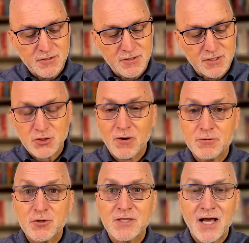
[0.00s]

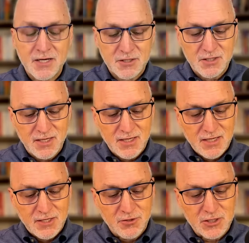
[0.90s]
scripture text.
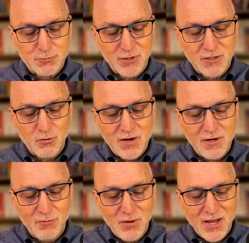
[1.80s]
You can split the
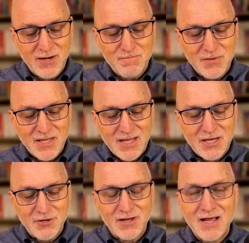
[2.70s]
window pane, and
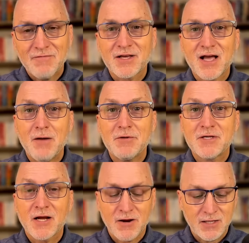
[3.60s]
you can have the
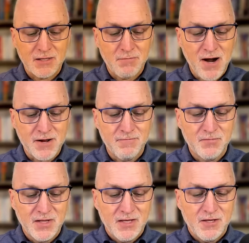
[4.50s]
commentary at the bottom.
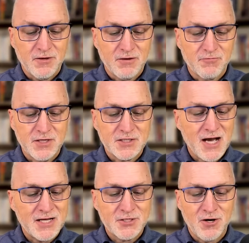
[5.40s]
You can
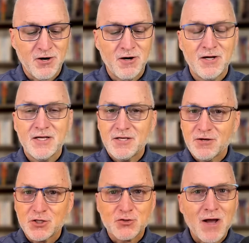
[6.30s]
resize it all. You
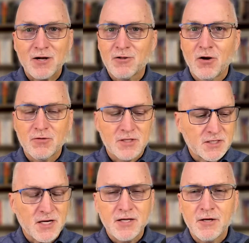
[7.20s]
can track along with the
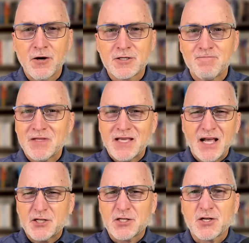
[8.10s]
study notes.
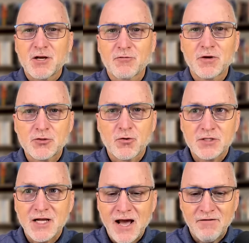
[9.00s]
It's just a good resource
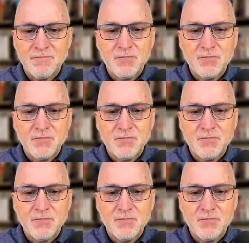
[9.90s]
to have,